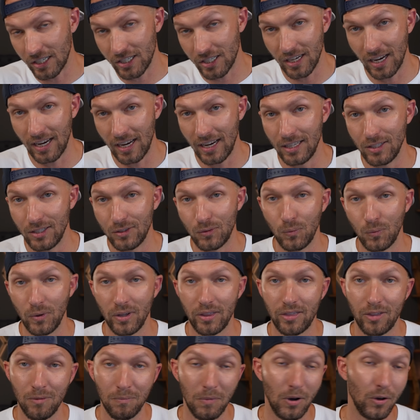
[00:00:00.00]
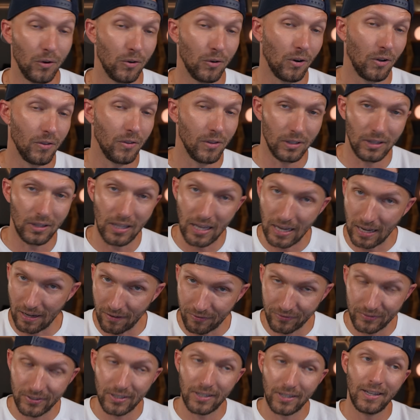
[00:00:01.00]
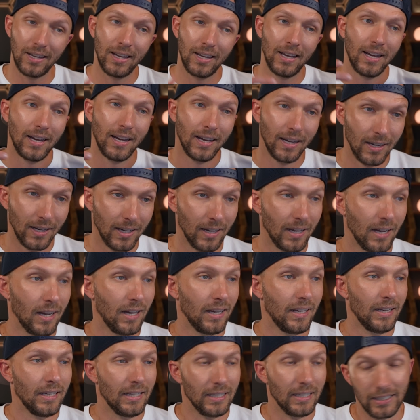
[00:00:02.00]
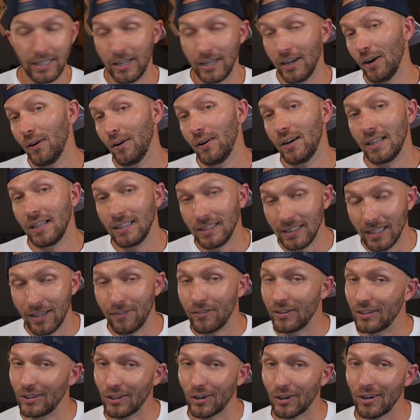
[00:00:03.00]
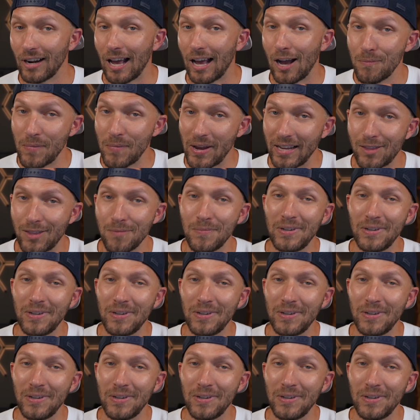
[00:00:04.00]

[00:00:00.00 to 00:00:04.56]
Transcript: shades with the motor on the left. You know, live and learn. I'll make the